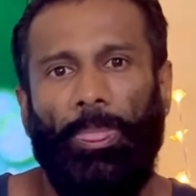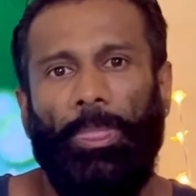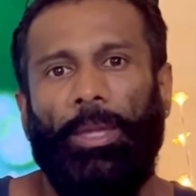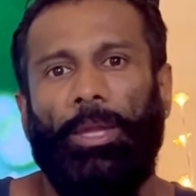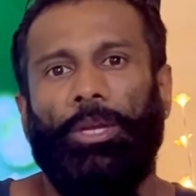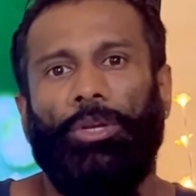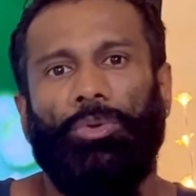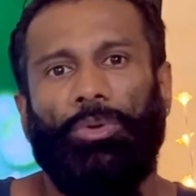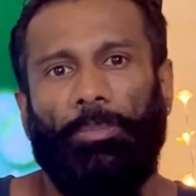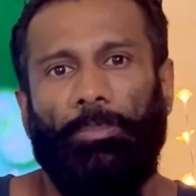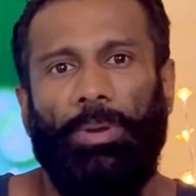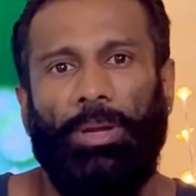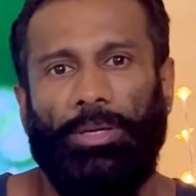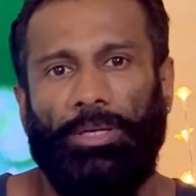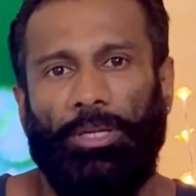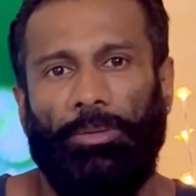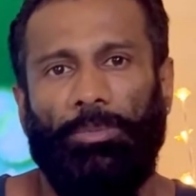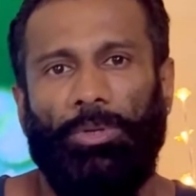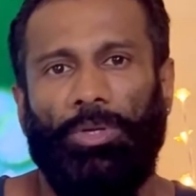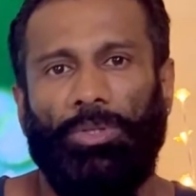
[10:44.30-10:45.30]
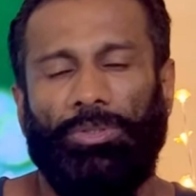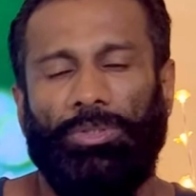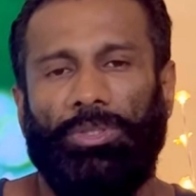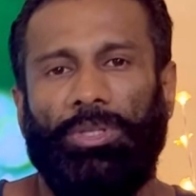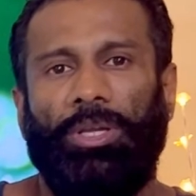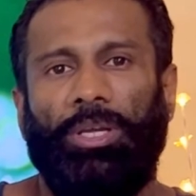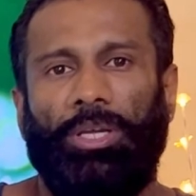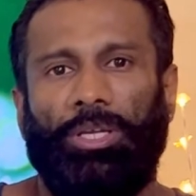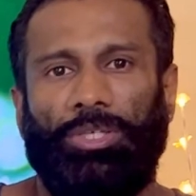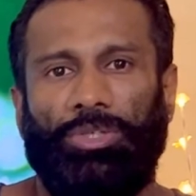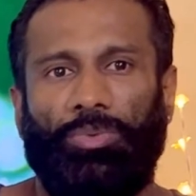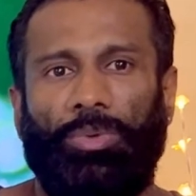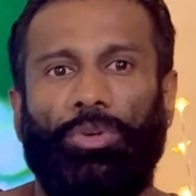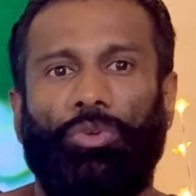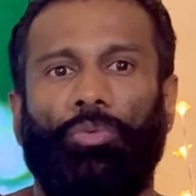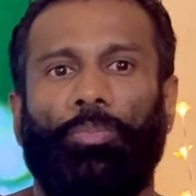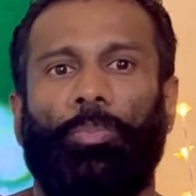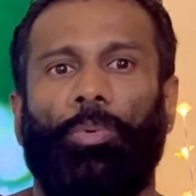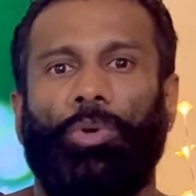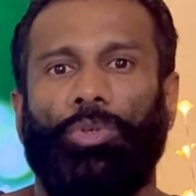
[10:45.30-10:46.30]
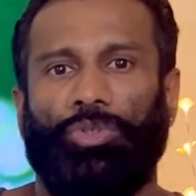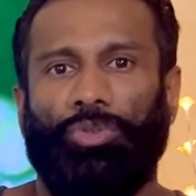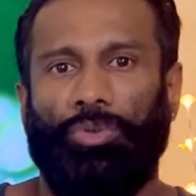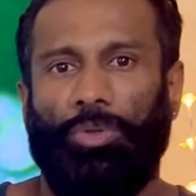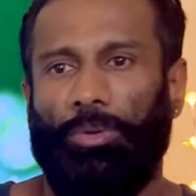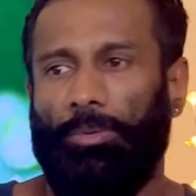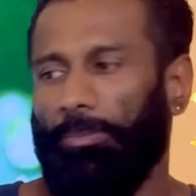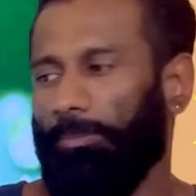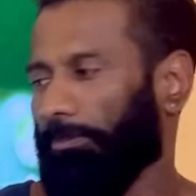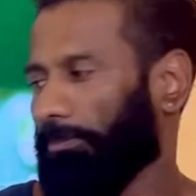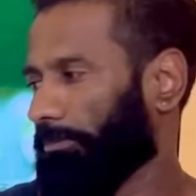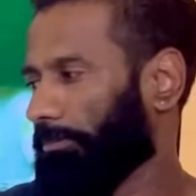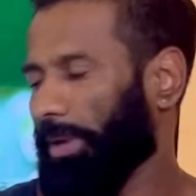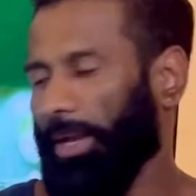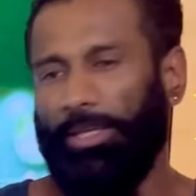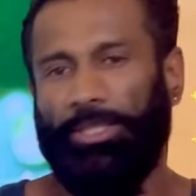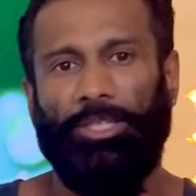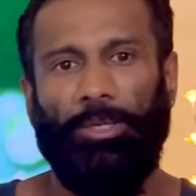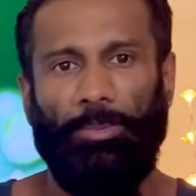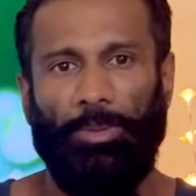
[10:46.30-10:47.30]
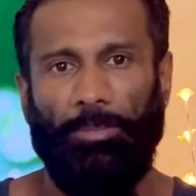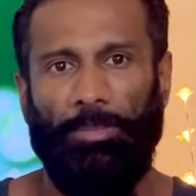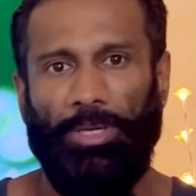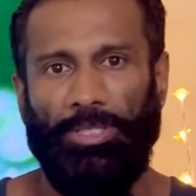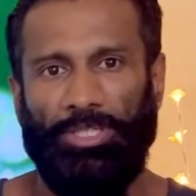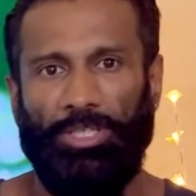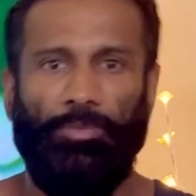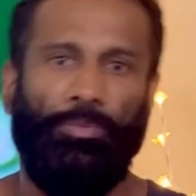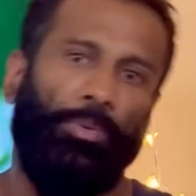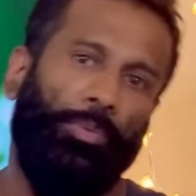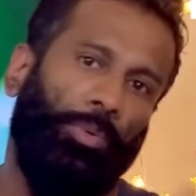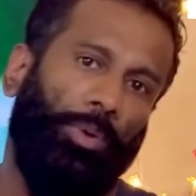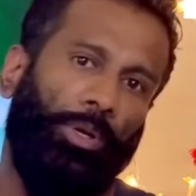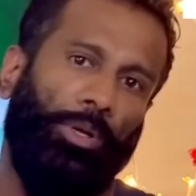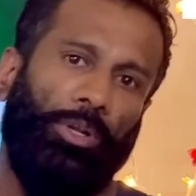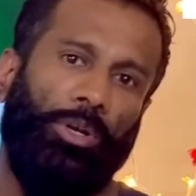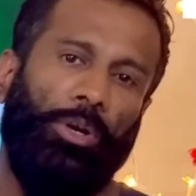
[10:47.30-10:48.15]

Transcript: in your back day, because the thing is, when you pose your back double bicep, if you're in